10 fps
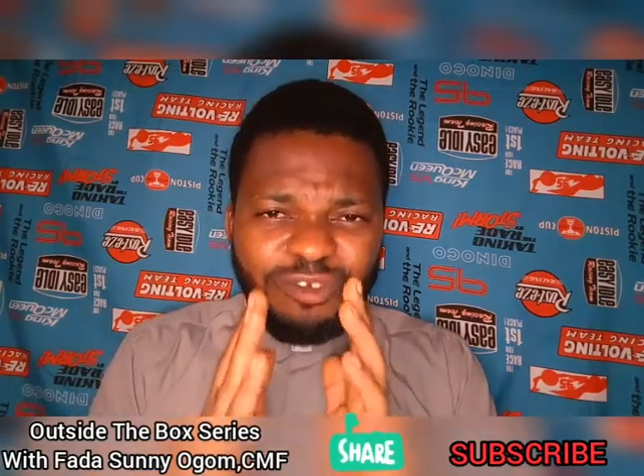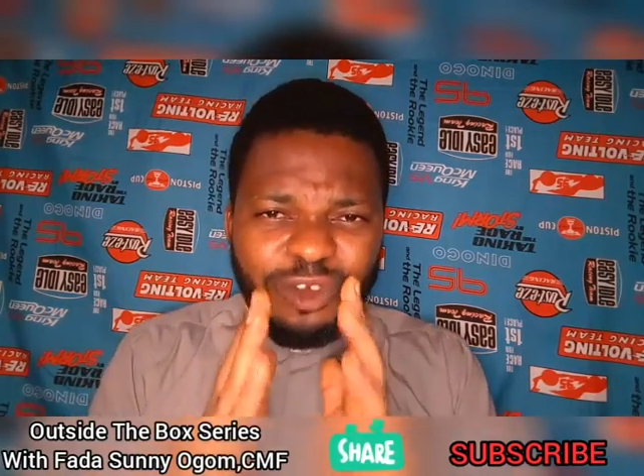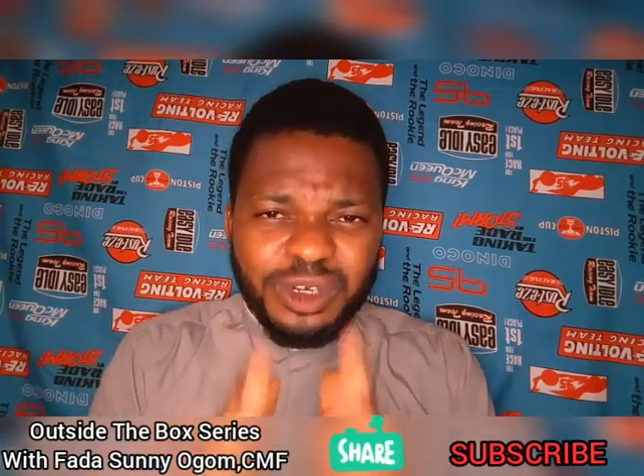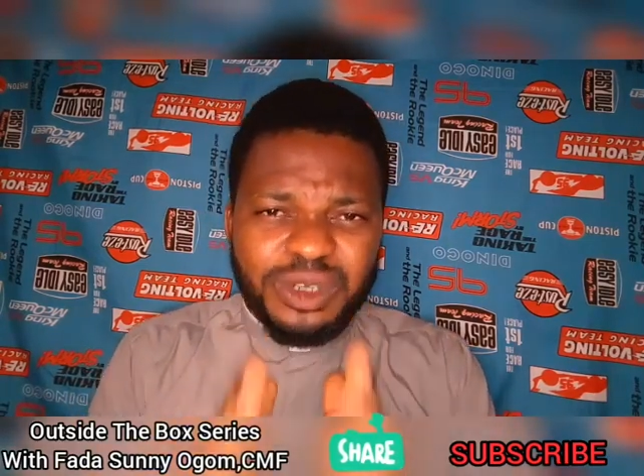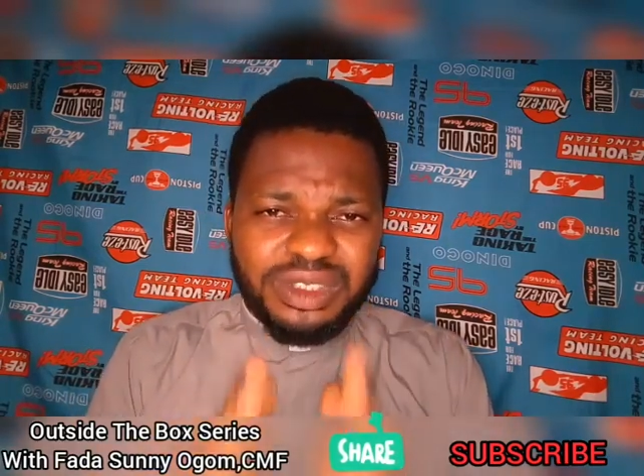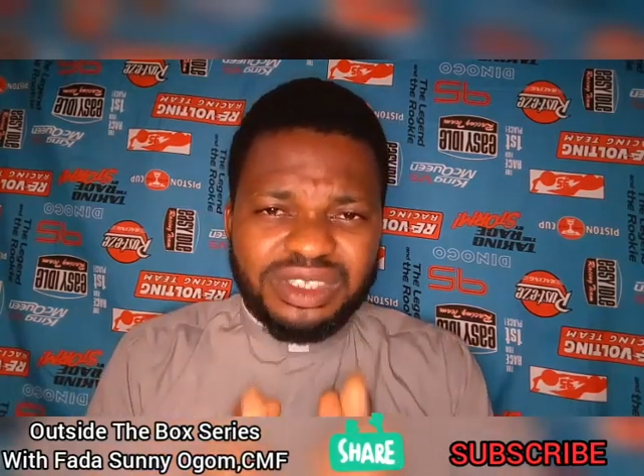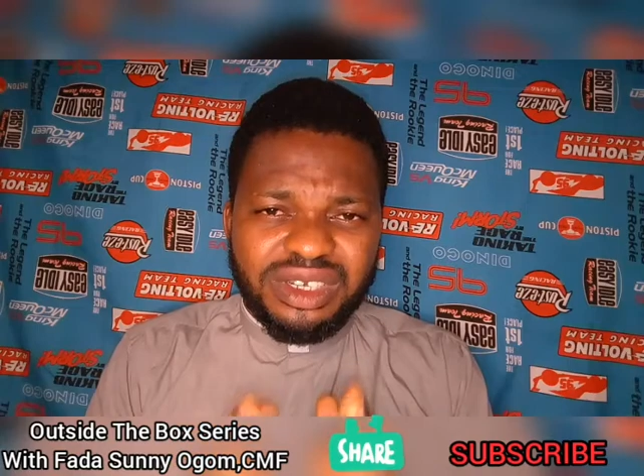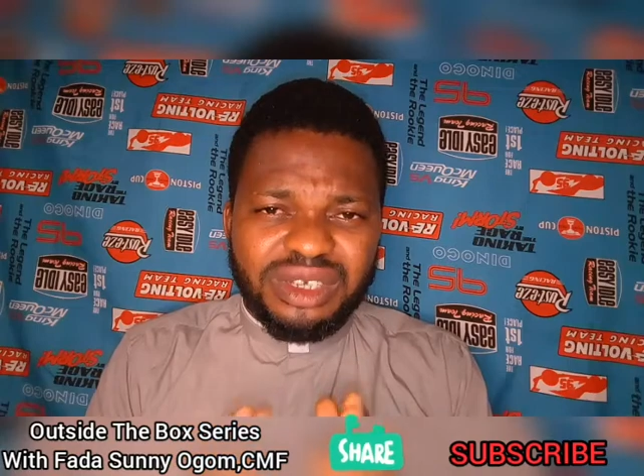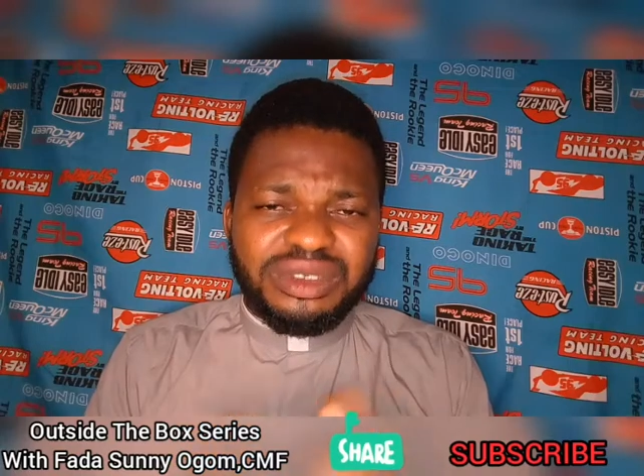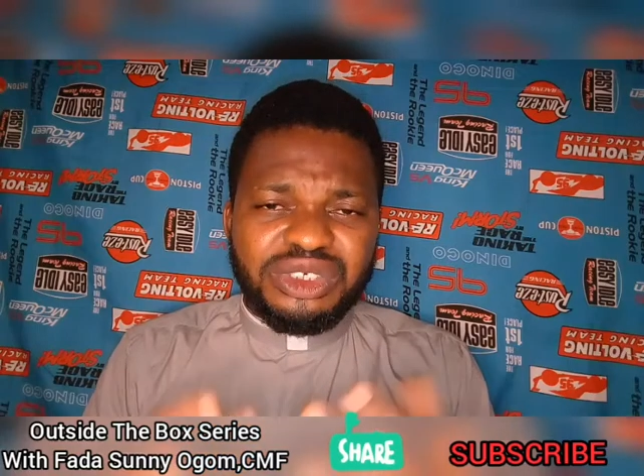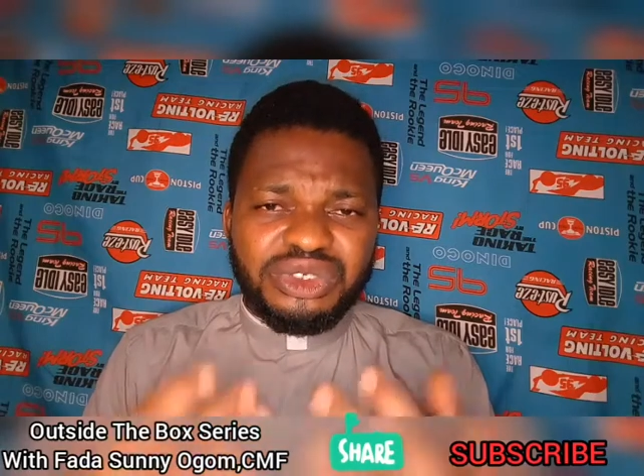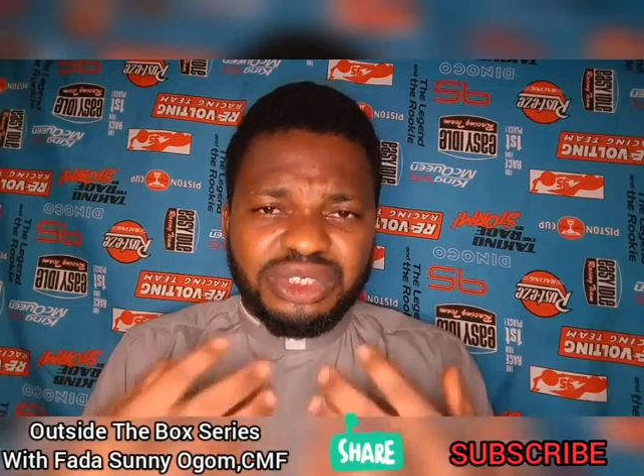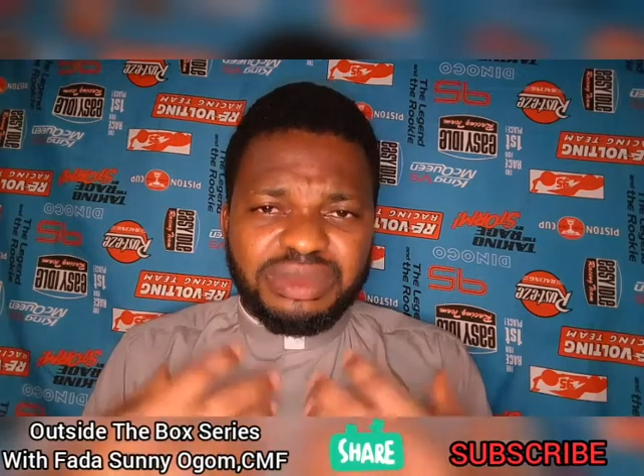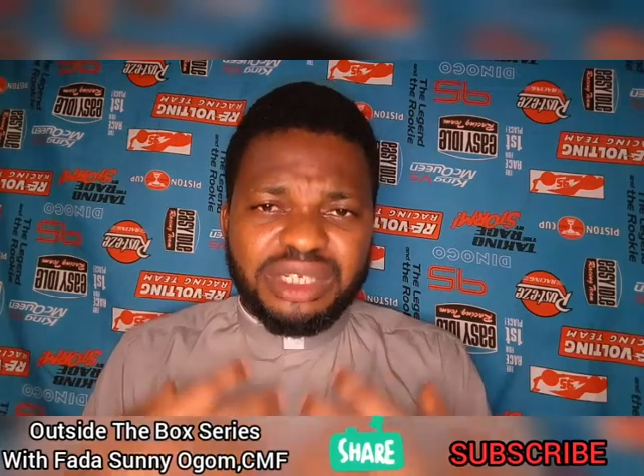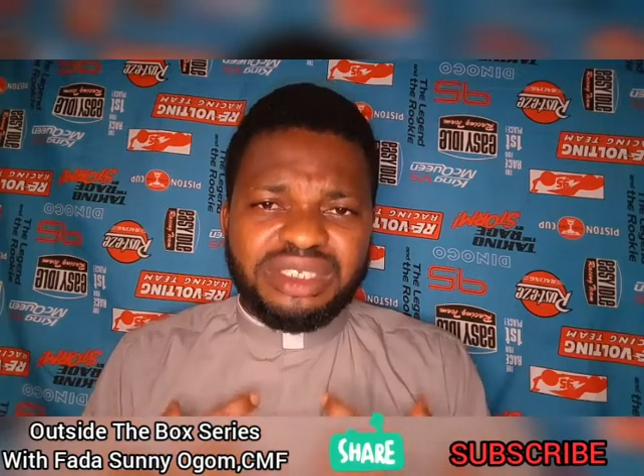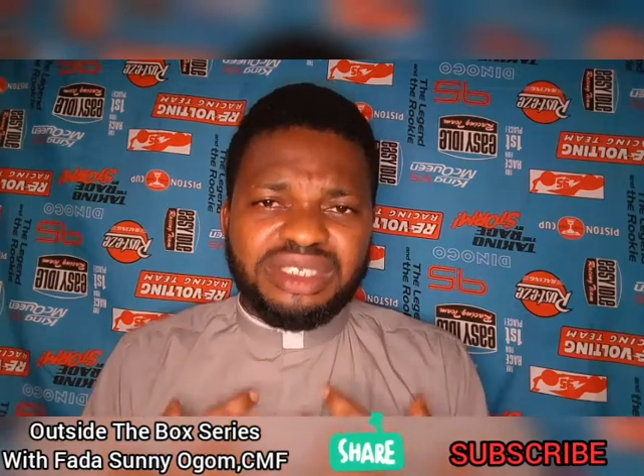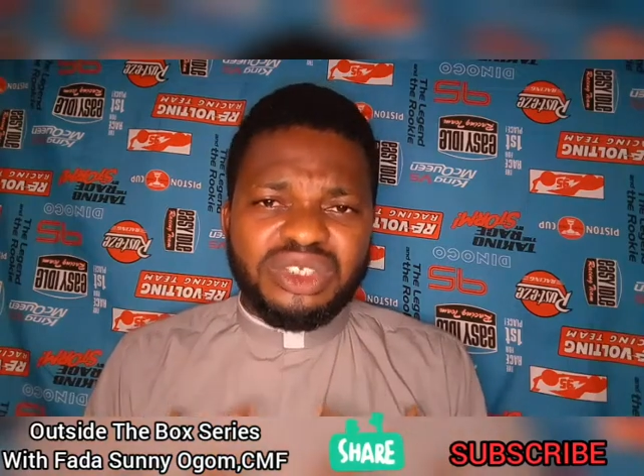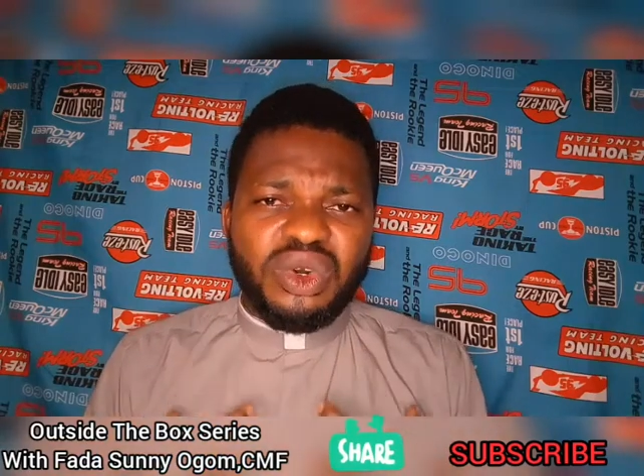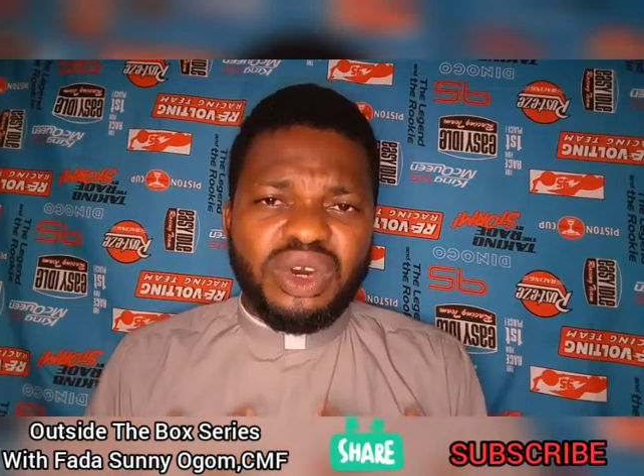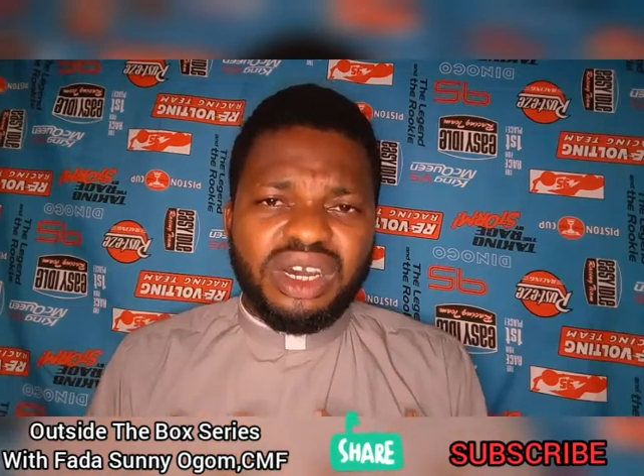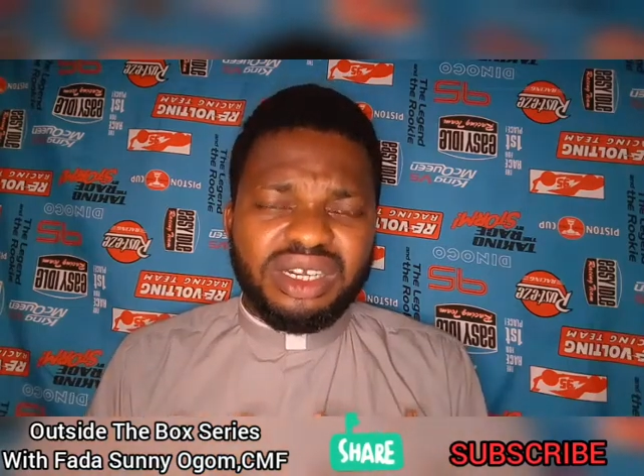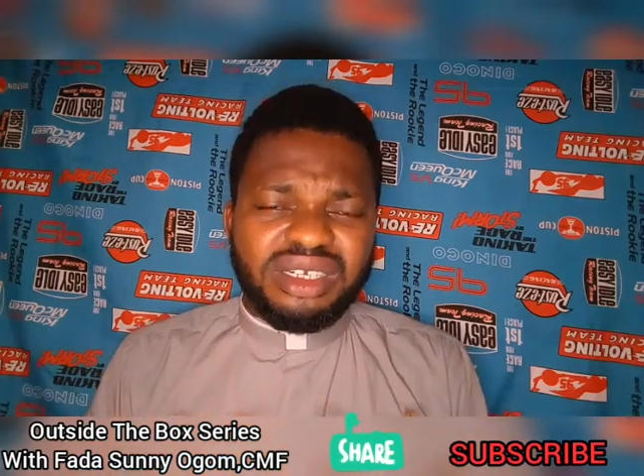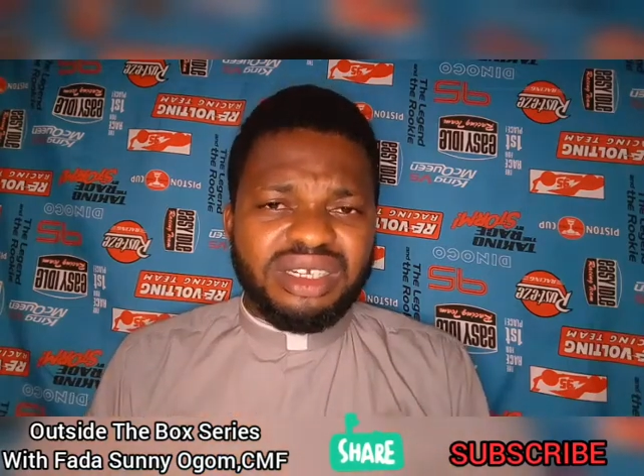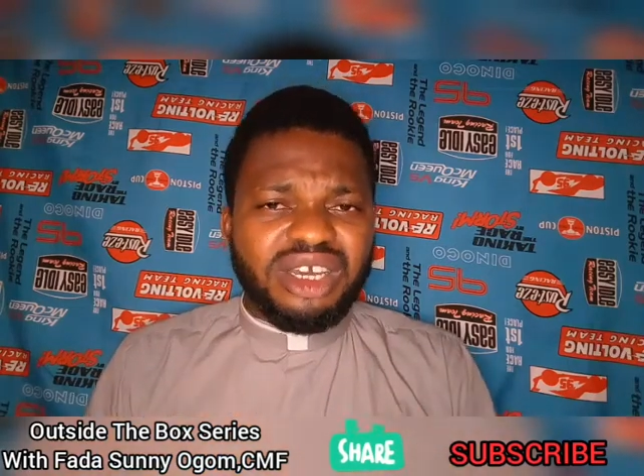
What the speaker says: focused on the dream that's in your heart,